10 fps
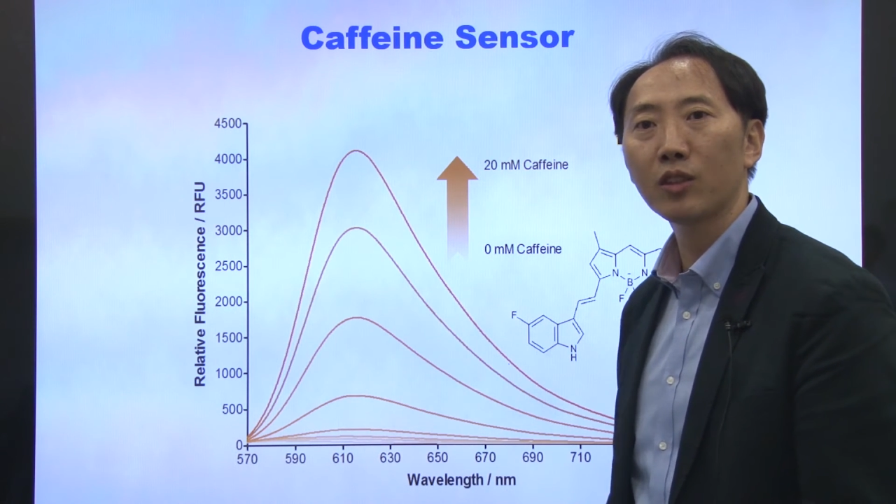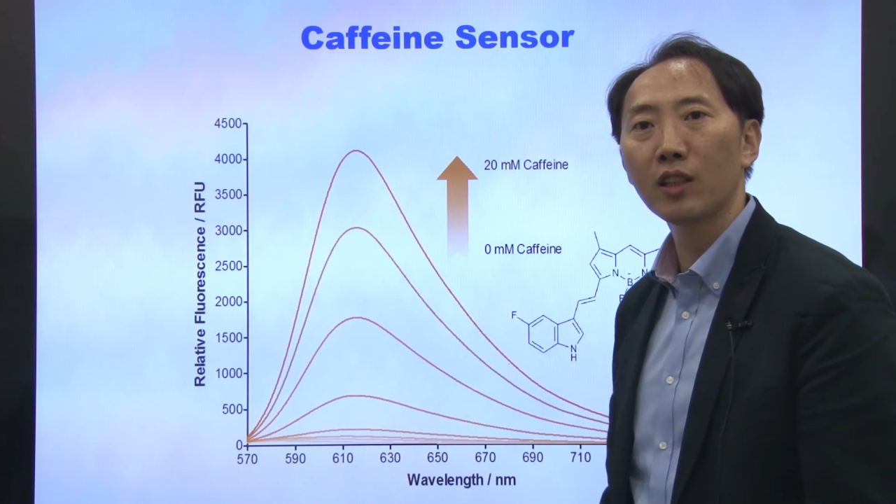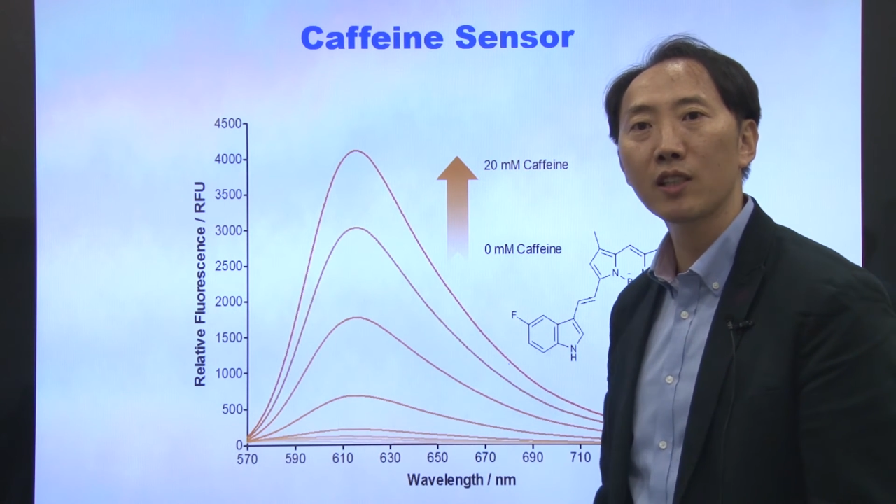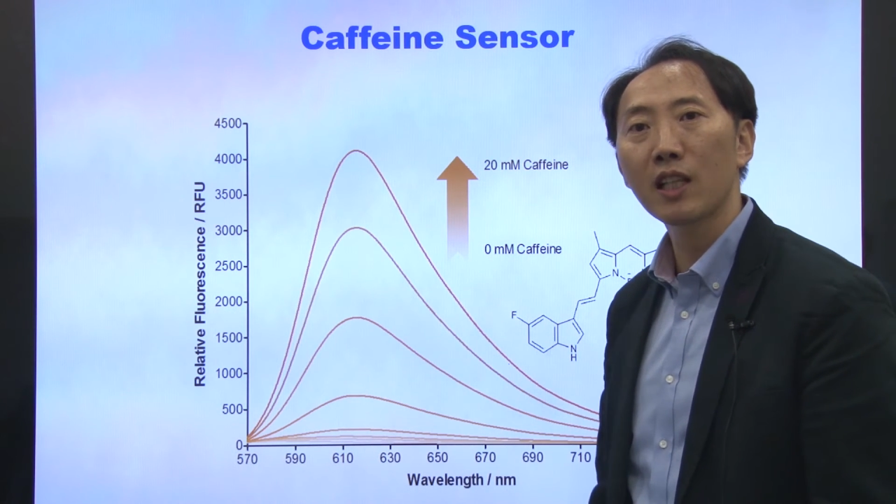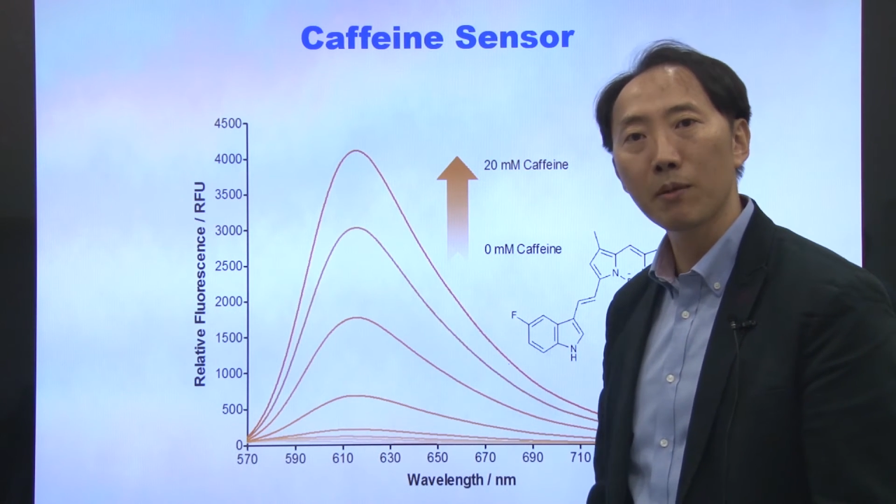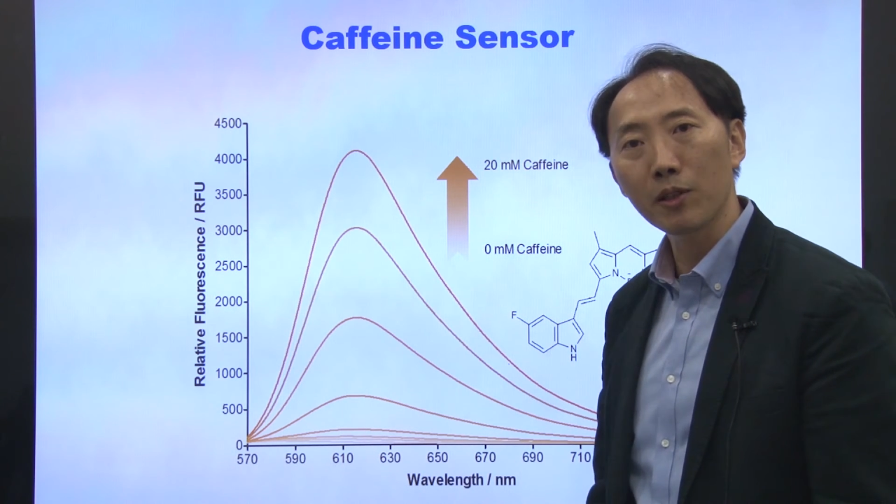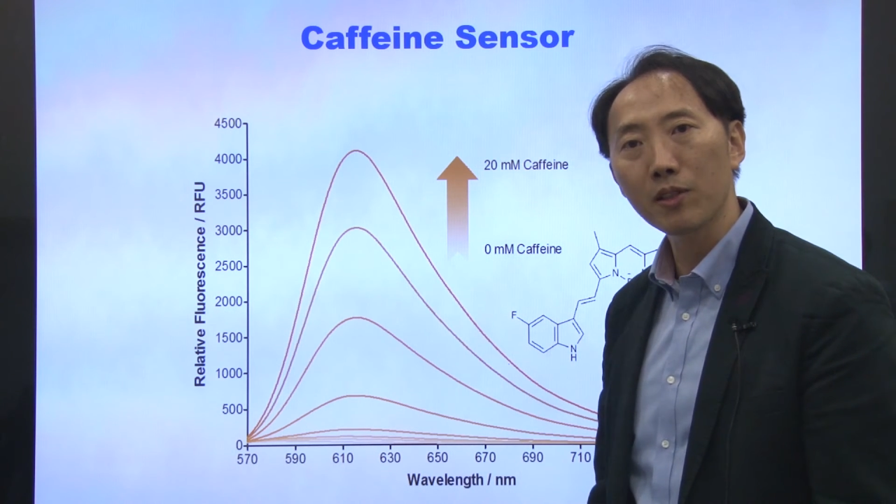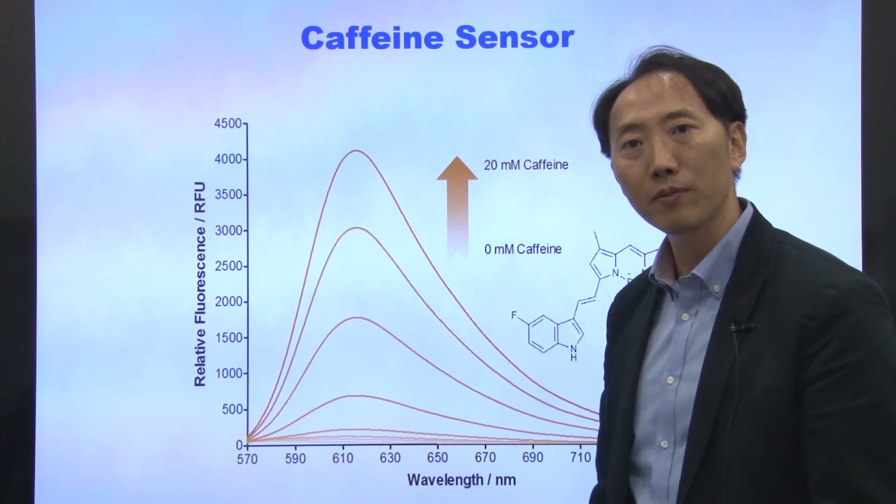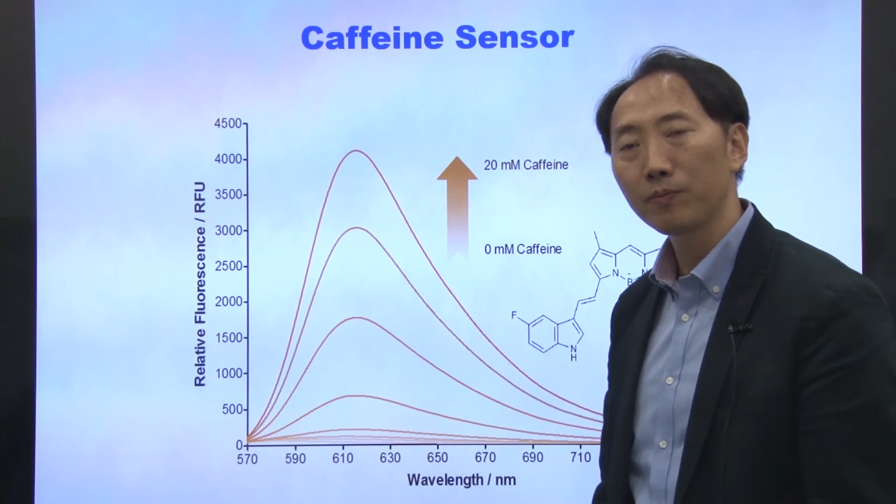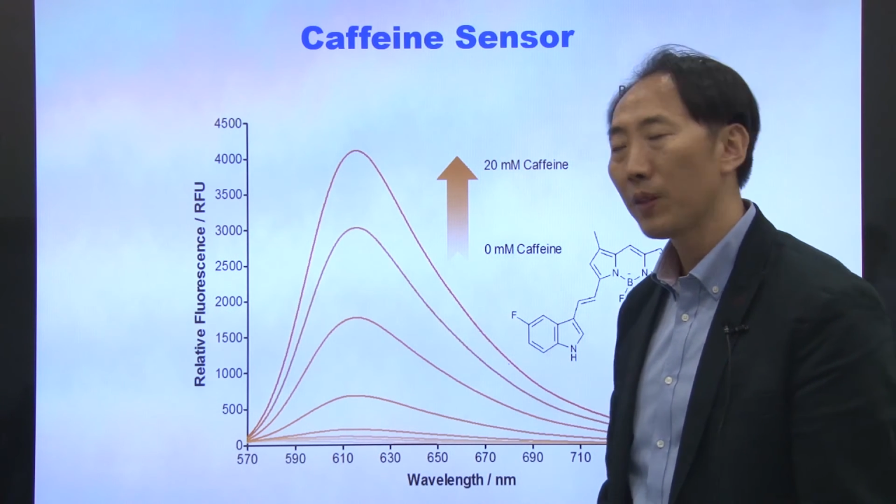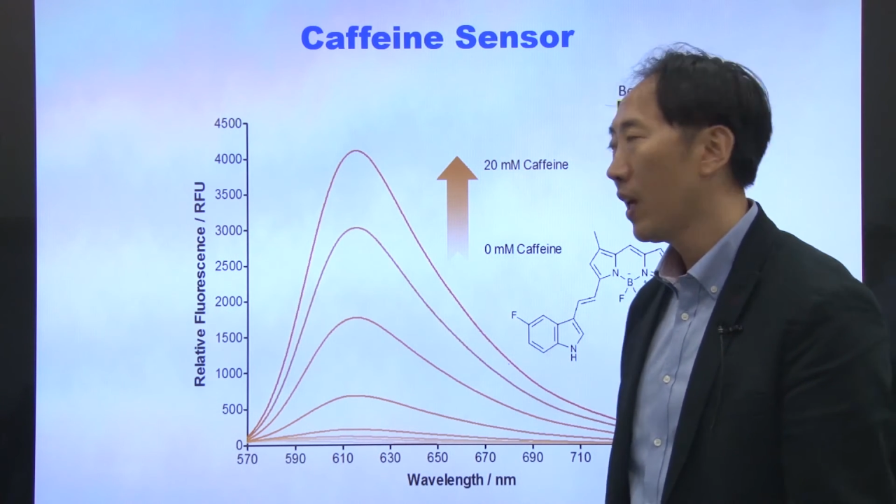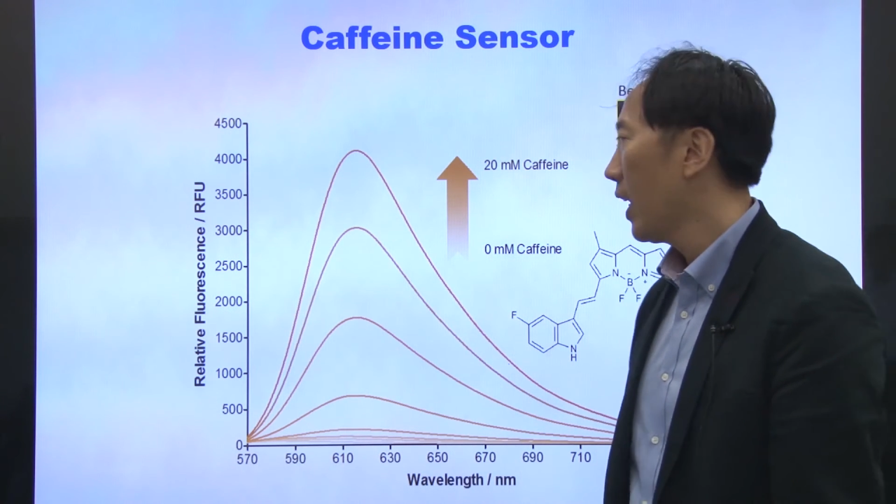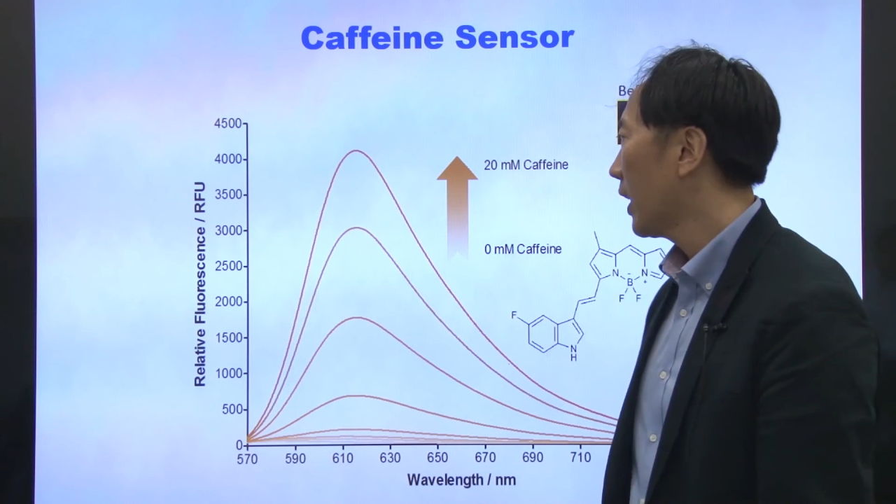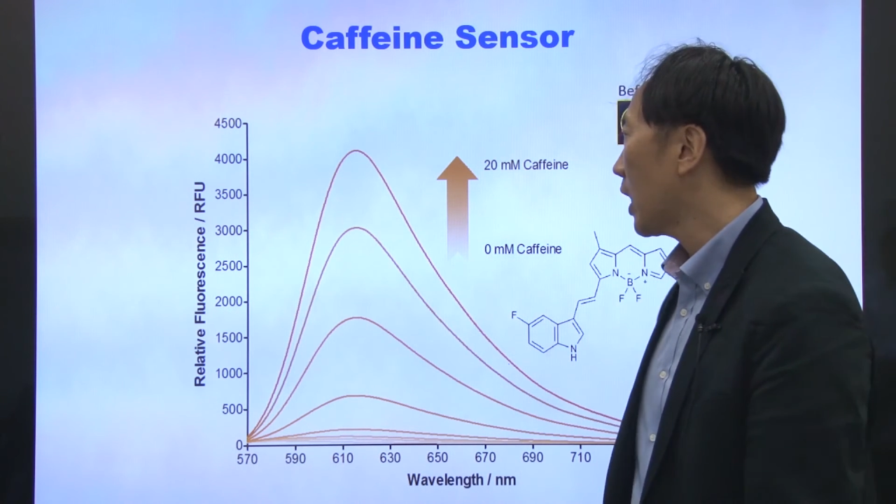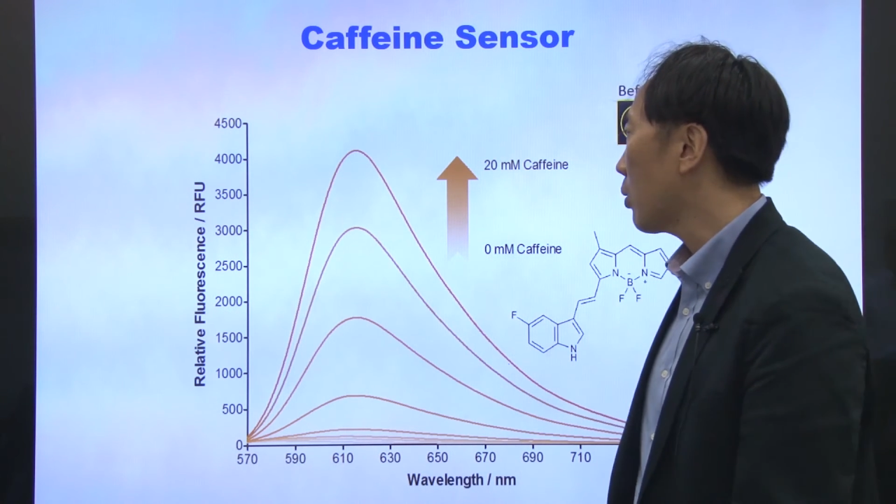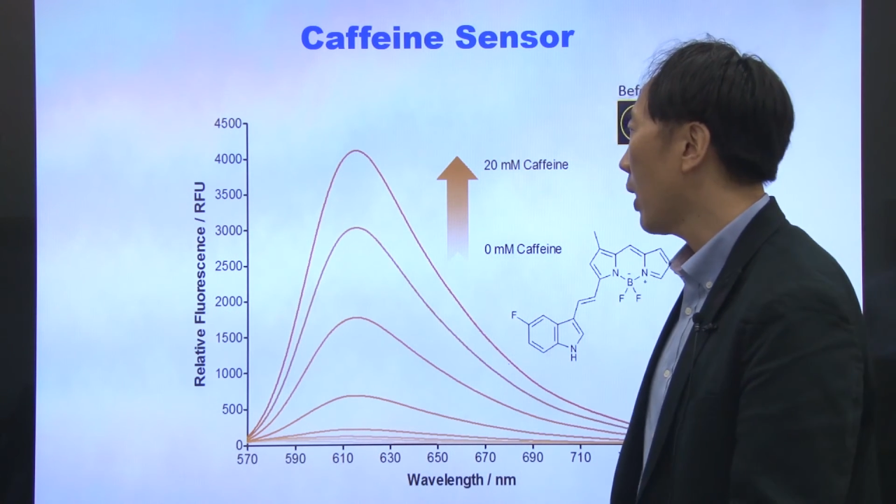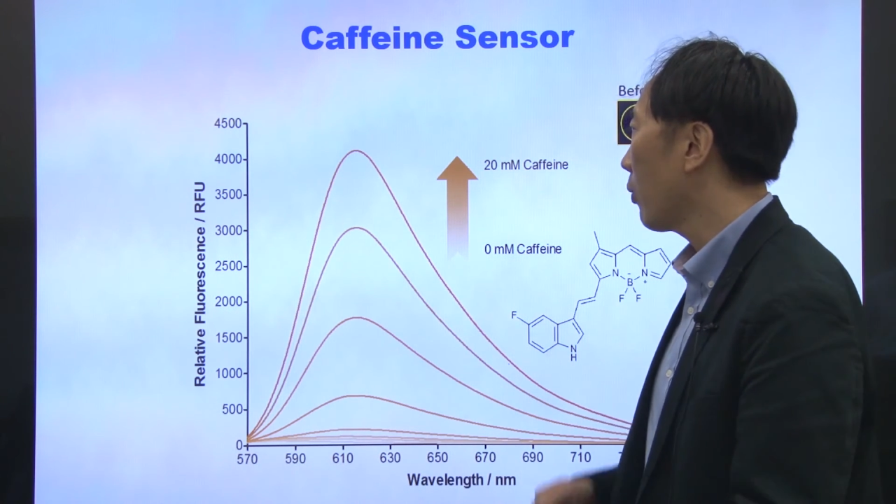the Starbucks. That's why